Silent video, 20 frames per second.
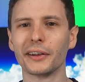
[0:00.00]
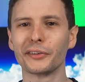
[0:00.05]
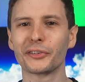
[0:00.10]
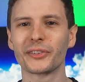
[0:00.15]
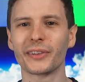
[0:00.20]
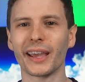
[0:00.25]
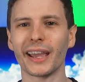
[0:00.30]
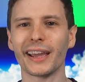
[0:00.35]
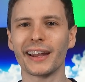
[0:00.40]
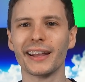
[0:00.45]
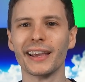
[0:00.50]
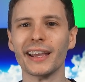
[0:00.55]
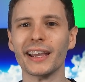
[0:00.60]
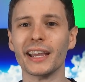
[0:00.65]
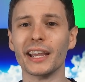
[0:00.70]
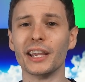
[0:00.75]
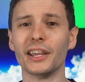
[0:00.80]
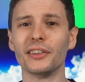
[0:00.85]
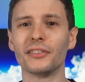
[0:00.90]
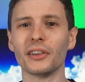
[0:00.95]
understand
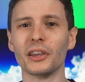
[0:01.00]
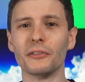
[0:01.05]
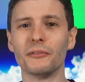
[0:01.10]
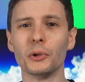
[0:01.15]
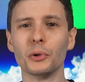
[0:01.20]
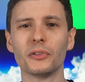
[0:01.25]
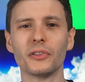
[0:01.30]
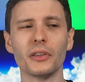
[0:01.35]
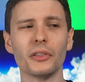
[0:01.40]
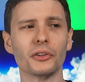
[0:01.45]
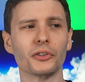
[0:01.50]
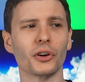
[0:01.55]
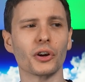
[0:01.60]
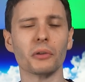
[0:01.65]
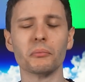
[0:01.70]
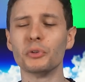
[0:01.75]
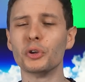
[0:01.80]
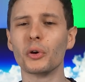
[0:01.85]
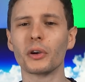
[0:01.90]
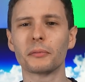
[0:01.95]
is if you see the
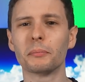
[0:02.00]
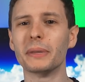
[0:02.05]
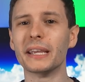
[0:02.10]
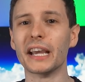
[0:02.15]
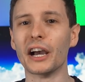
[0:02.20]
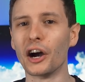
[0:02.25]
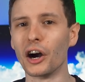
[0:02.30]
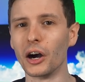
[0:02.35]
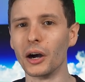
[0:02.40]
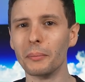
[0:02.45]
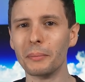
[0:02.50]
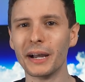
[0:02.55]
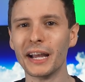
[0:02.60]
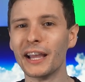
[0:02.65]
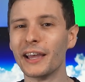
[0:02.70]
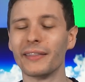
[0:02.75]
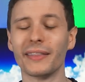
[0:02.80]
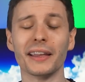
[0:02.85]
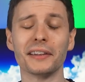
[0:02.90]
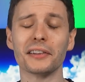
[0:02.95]
term USB hub,
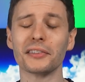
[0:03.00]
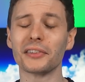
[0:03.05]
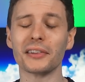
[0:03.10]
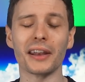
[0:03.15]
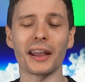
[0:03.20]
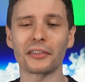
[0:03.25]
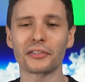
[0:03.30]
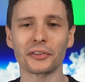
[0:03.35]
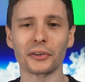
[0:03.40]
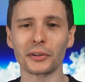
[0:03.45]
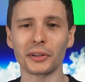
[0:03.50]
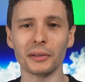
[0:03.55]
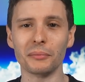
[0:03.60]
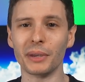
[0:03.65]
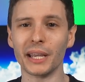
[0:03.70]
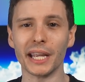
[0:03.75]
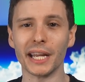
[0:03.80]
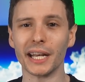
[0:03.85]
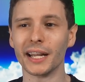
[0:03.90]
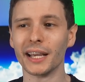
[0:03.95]
that doesn't necessarily
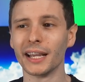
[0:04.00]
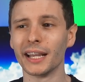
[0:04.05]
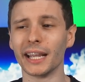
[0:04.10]
mean